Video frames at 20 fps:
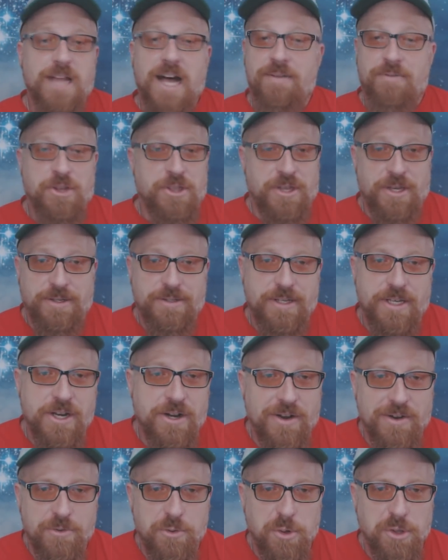everything.
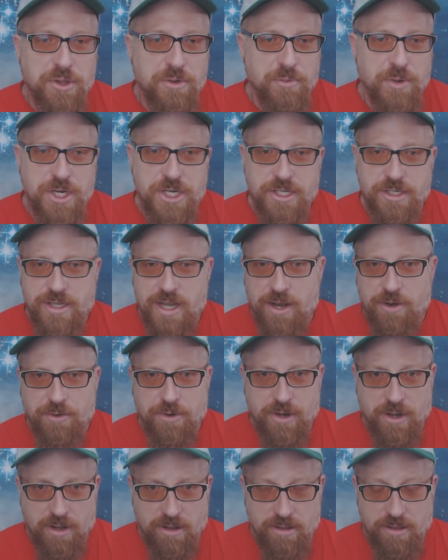Everyone that reaches
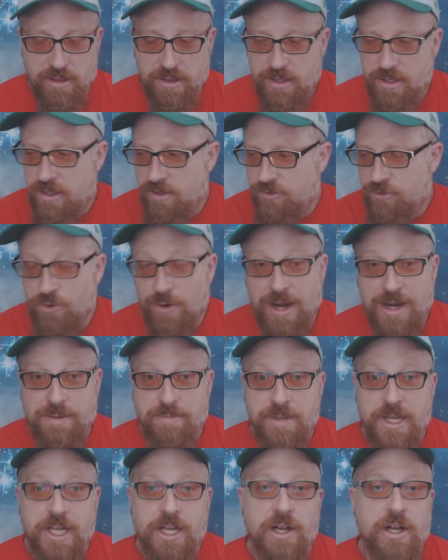out is
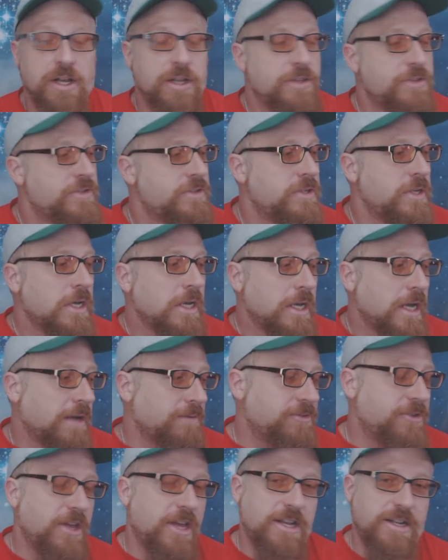great because
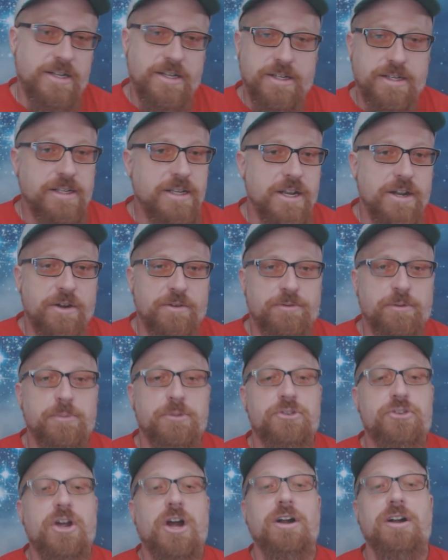I've said from
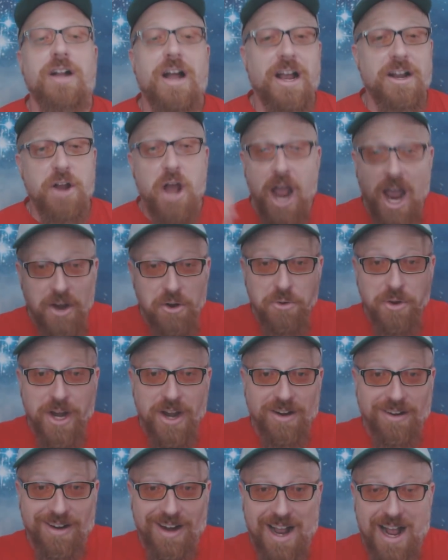the start I don't
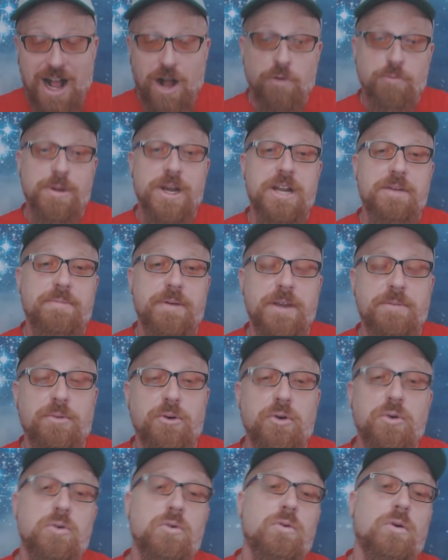care how many
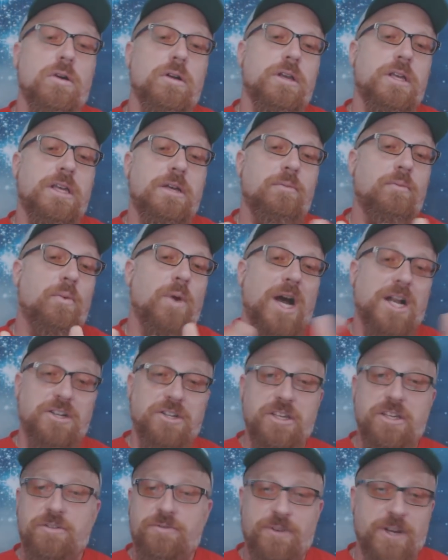people
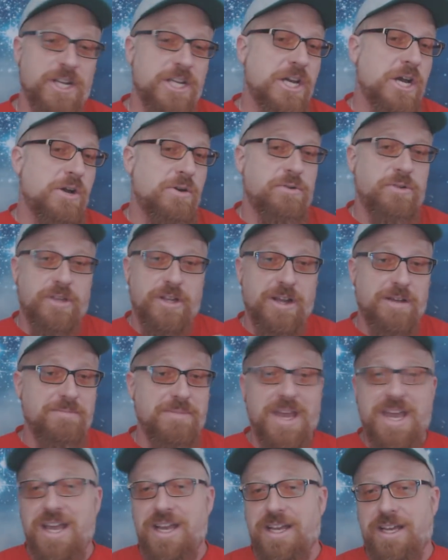watch these videos that I
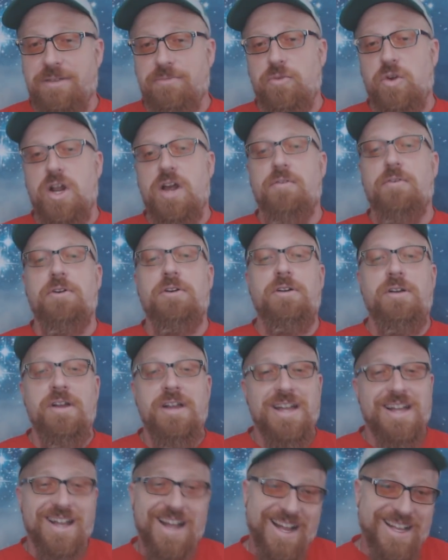make and whatever.
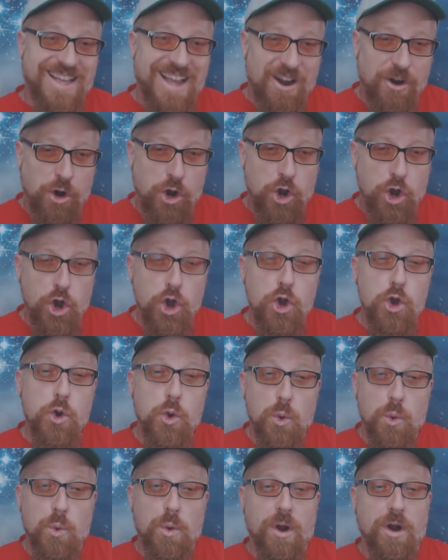I care
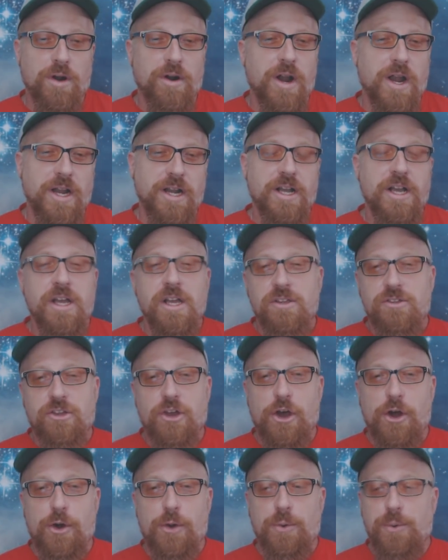who. All right,
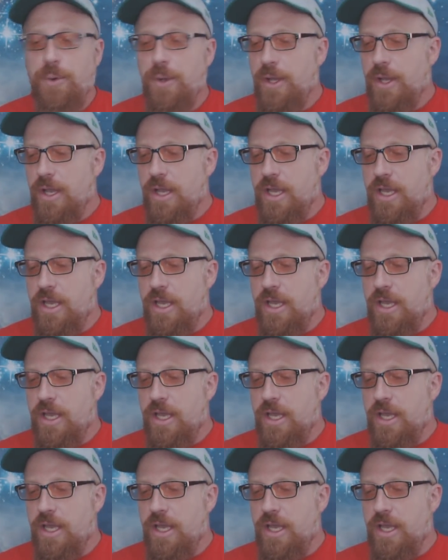so